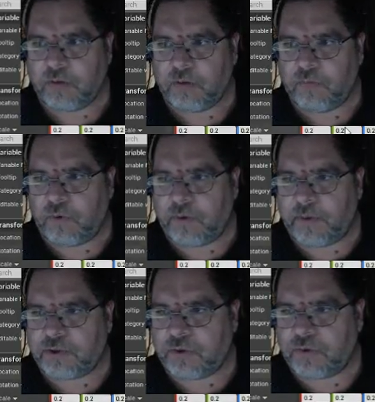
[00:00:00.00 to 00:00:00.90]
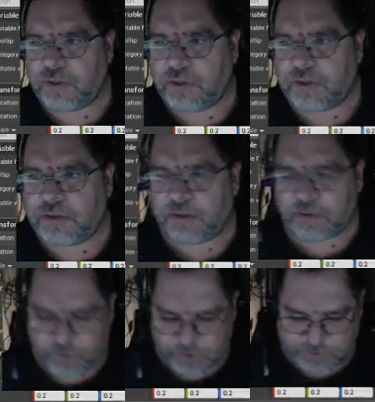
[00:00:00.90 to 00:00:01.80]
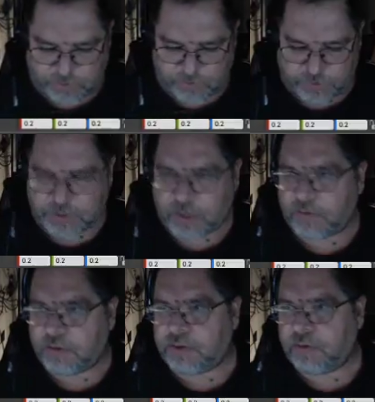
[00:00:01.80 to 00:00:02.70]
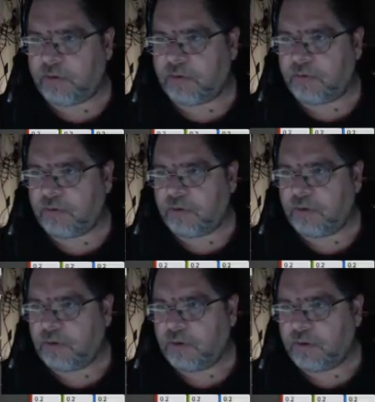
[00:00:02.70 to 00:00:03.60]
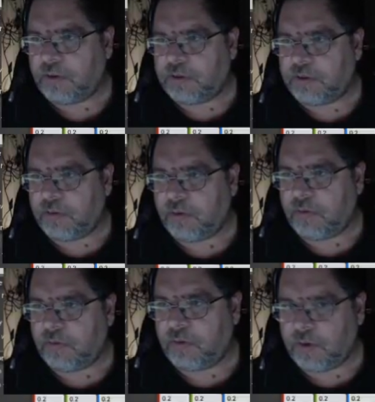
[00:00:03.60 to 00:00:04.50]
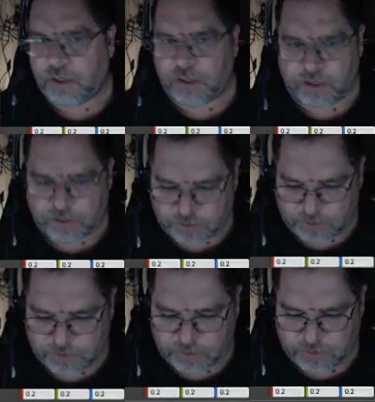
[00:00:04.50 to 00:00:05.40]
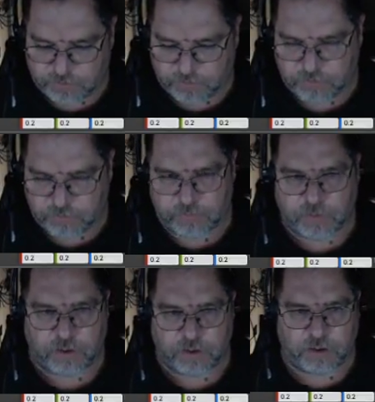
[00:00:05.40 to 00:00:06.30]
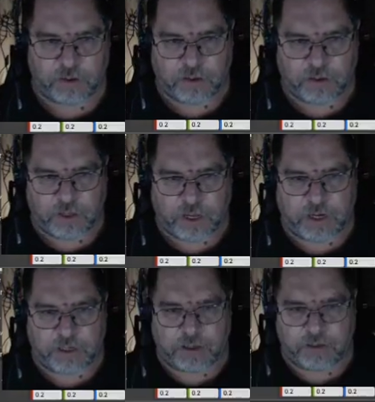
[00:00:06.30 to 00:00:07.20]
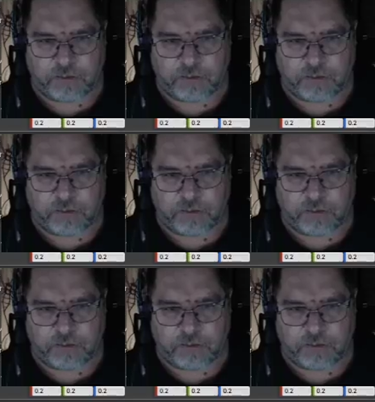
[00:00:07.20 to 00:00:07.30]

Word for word: we want to make sure that, let's just go ahead and zero this out. Zero, zero, and 80.